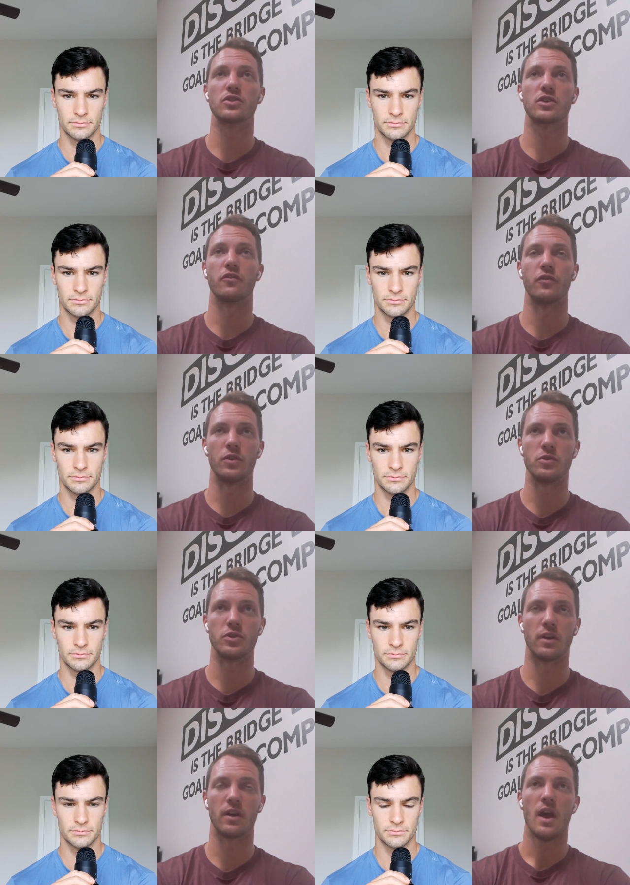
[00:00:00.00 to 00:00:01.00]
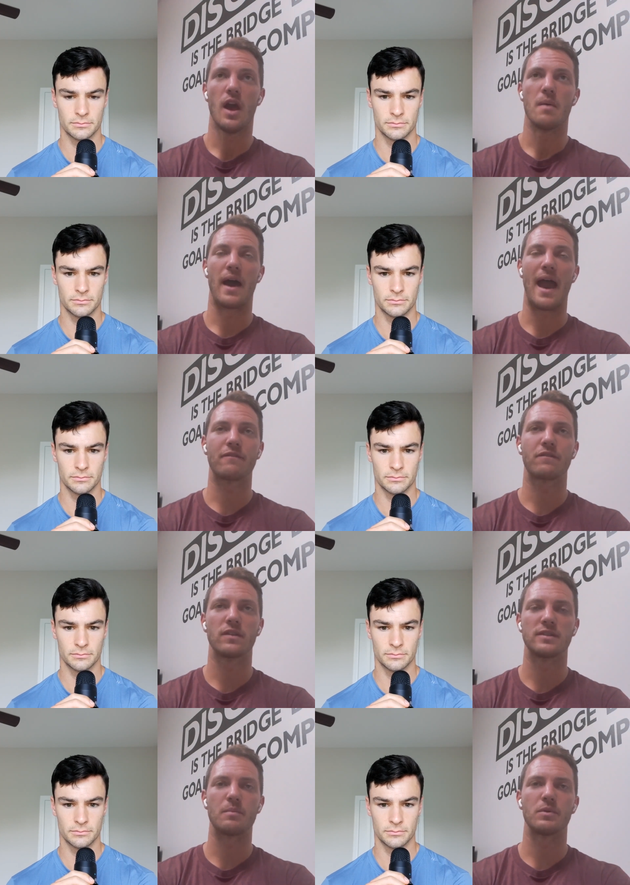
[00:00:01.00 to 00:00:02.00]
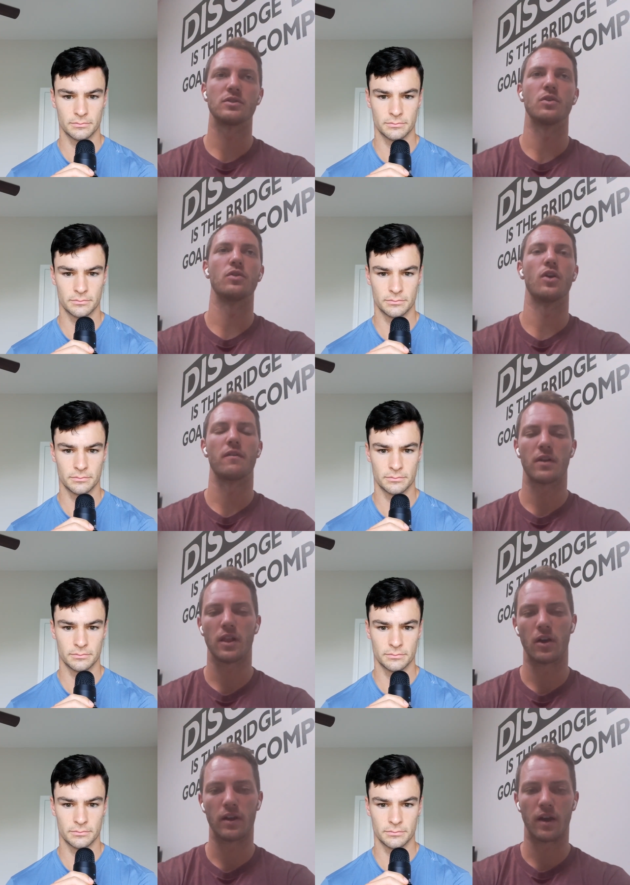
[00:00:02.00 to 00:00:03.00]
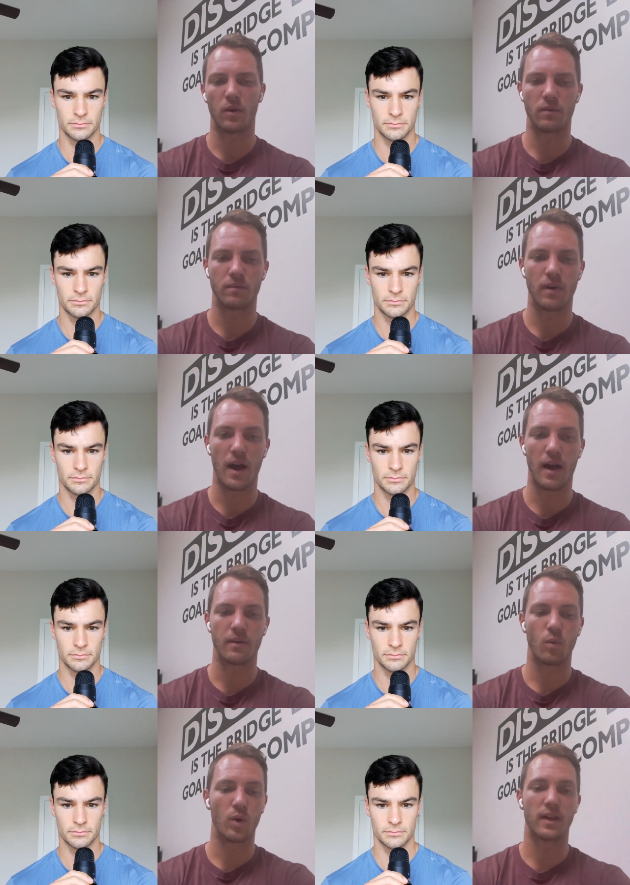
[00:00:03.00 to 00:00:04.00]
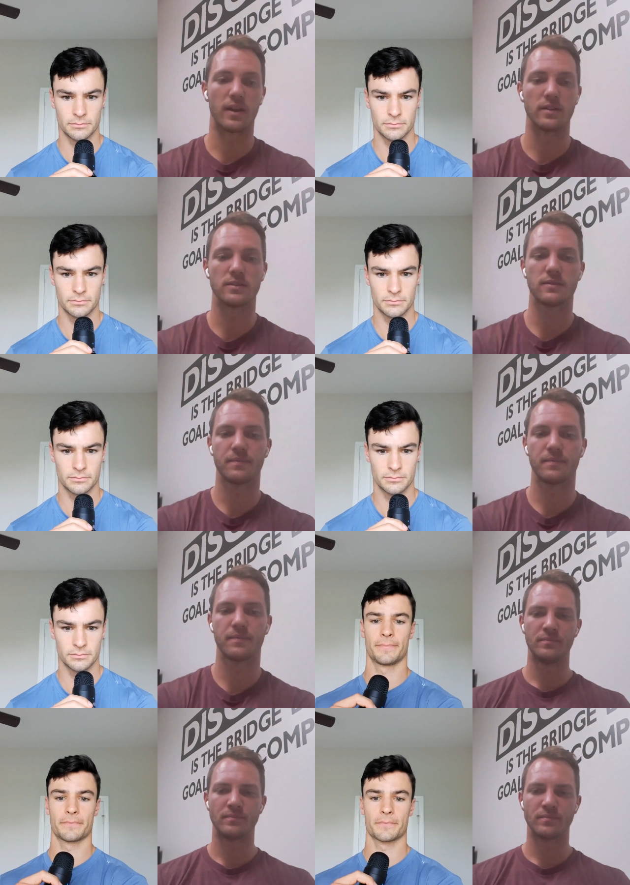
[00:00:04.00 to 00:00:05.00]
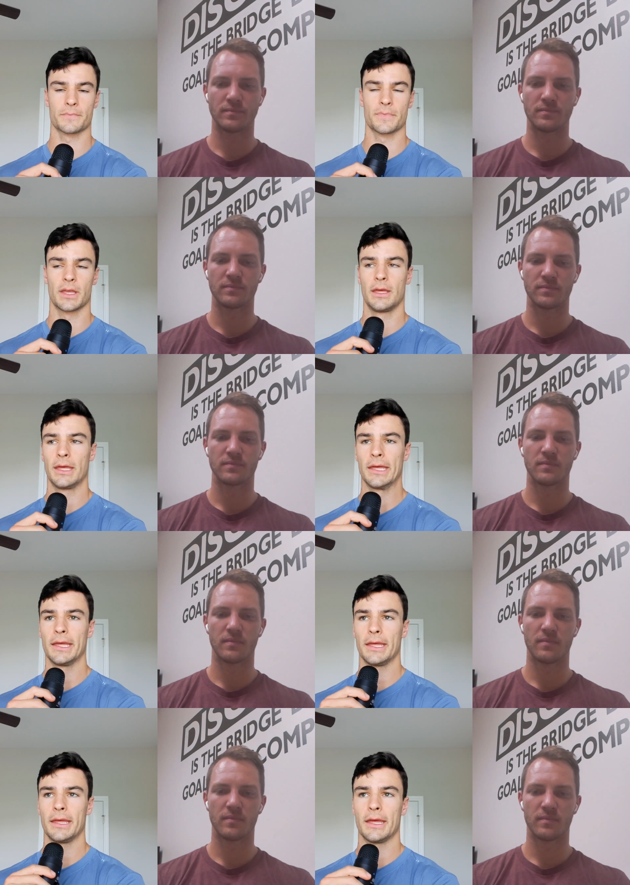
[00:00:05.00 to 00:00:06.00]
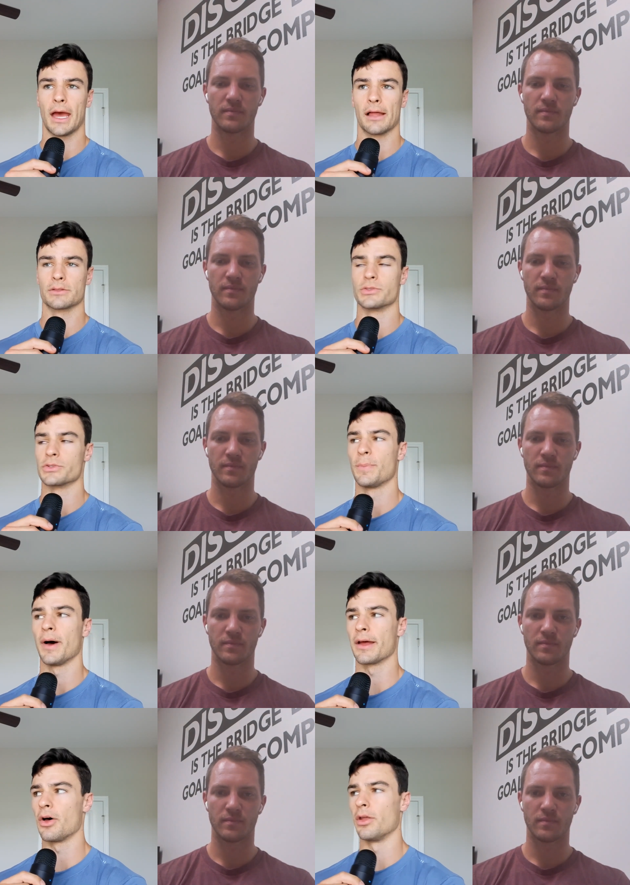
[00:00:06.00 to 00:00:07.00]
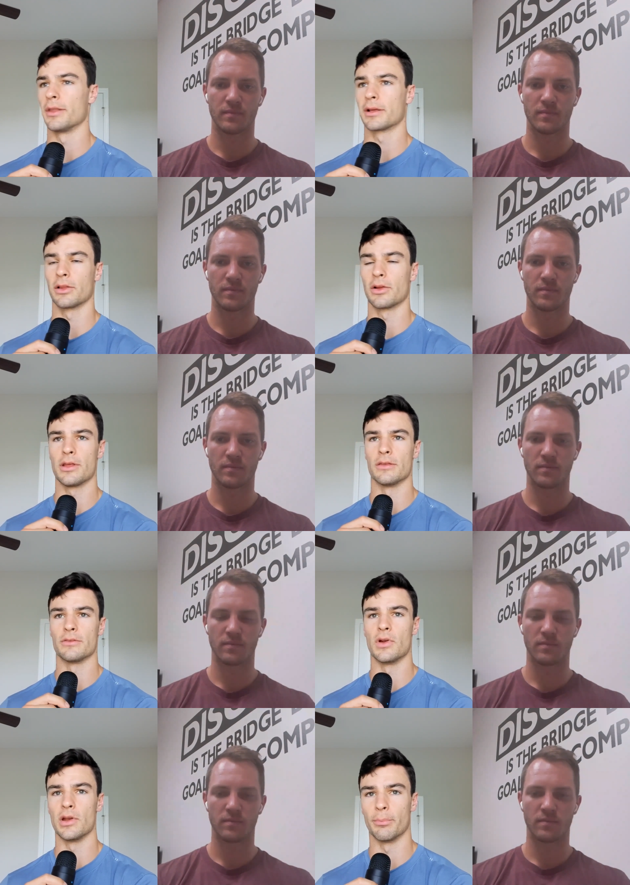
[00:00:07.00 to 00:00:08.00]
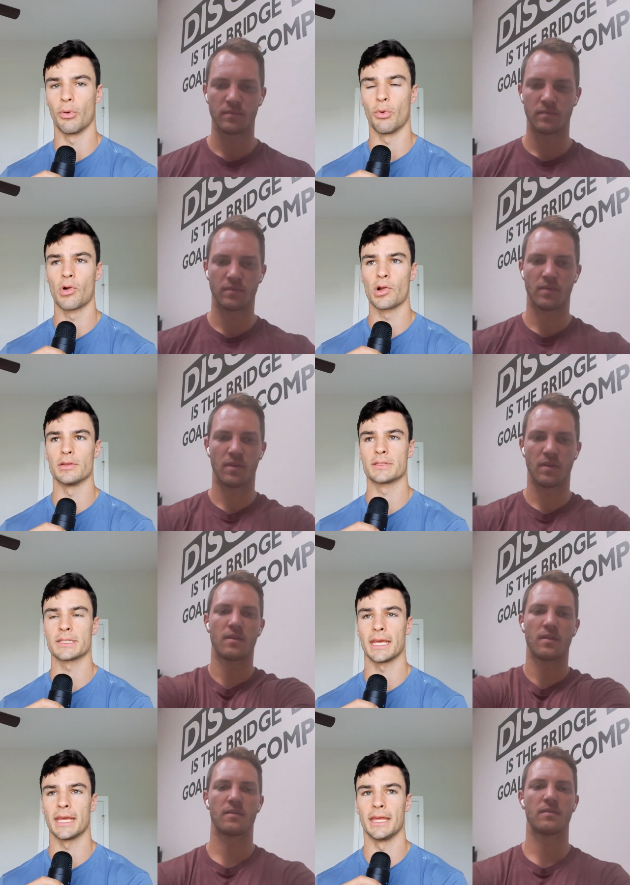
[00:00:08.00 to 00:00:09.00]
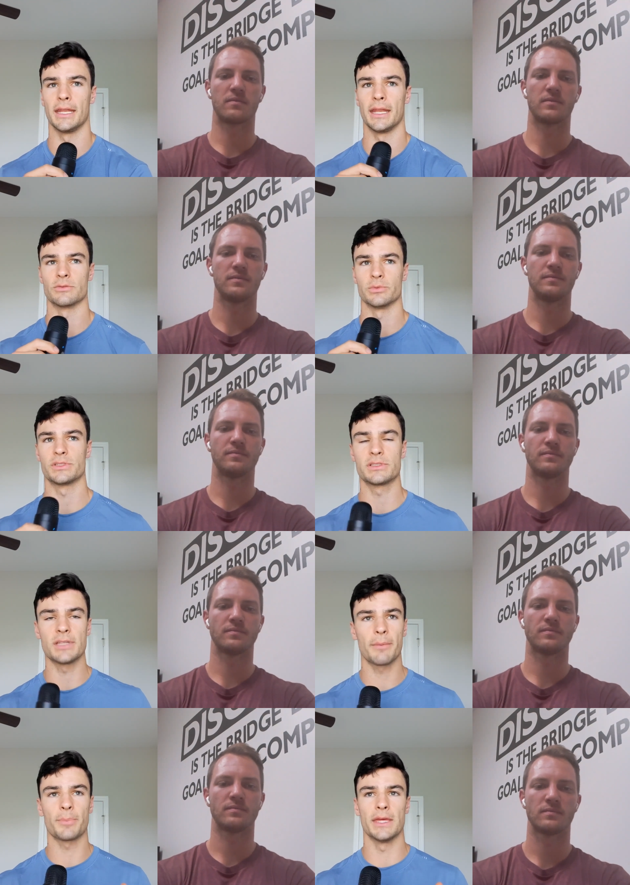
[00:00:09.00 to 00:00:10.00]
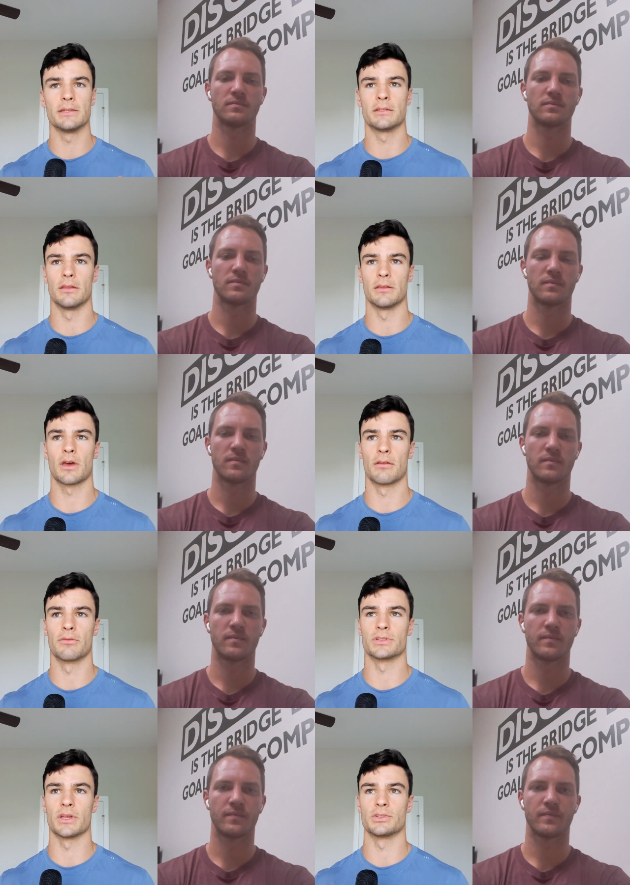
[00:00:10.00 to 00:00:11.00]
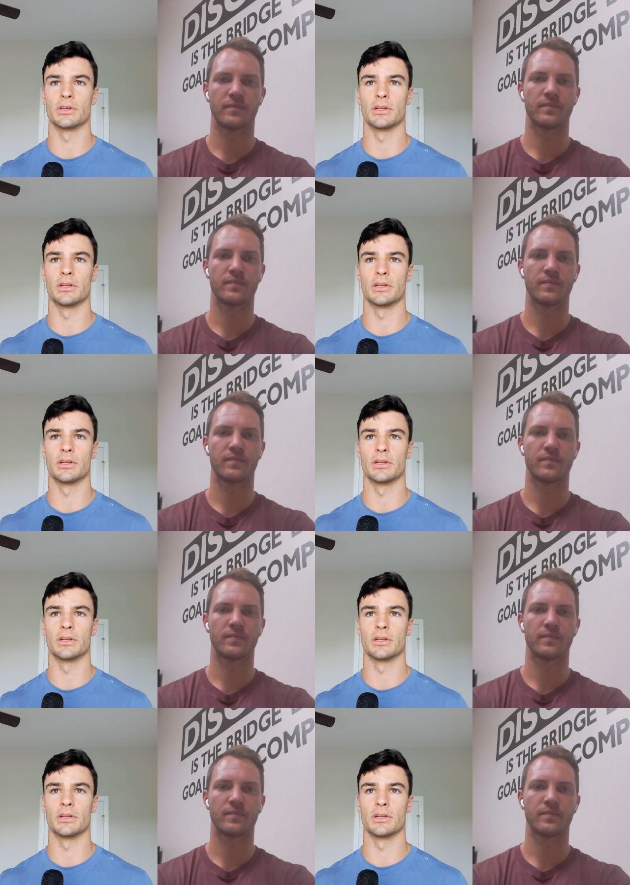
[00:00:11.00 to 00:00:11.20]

Speaker 1: there's confusion. But after this episode, they'll have clarity on, on what that is.
Speaker 2: Alex, you're spot on. The clarity is very important. And as we step into this conversation,